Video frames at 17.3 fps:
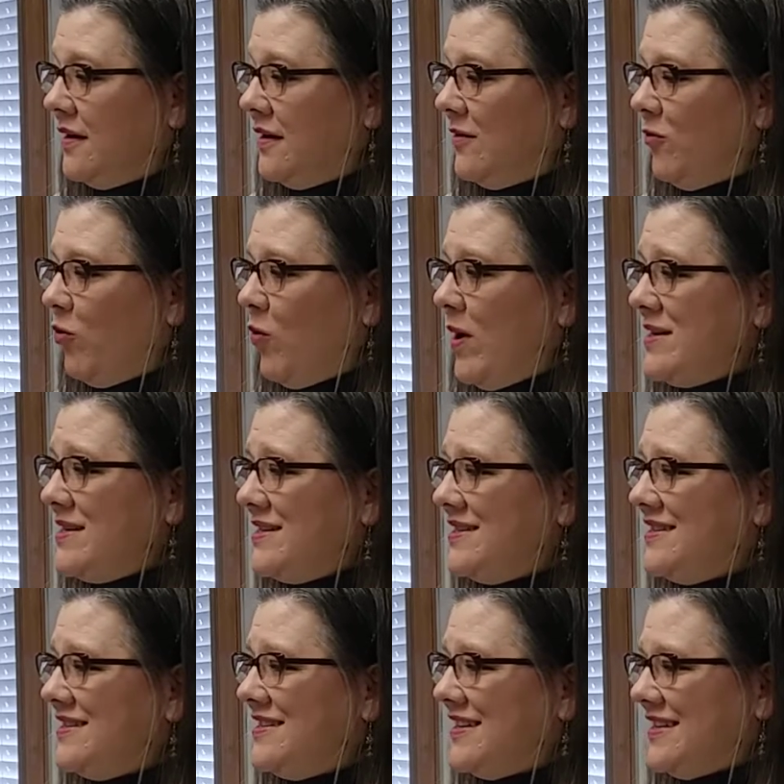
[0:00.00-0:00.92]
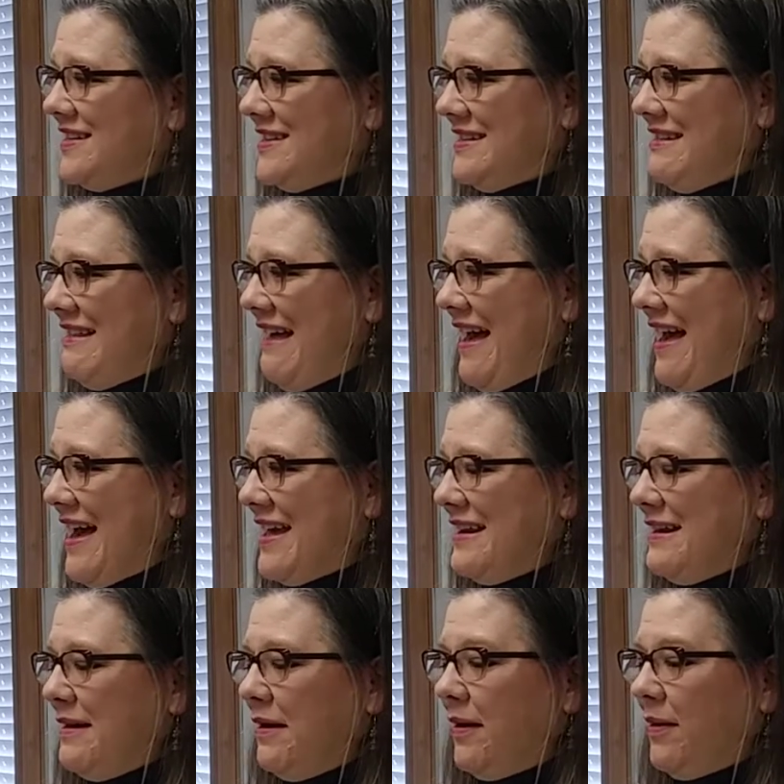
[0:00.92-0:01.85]
What does
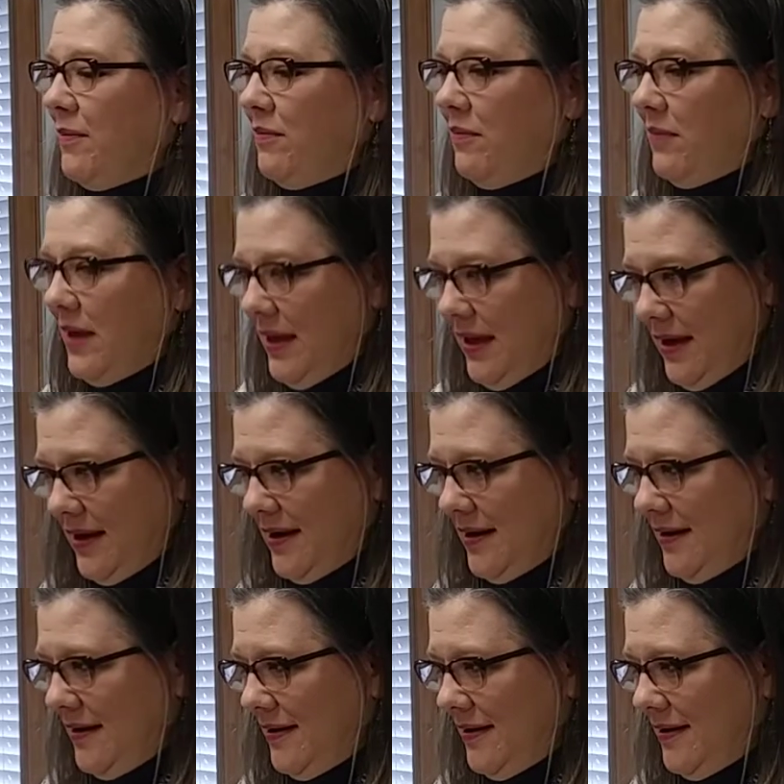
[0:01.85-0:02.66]
that mean?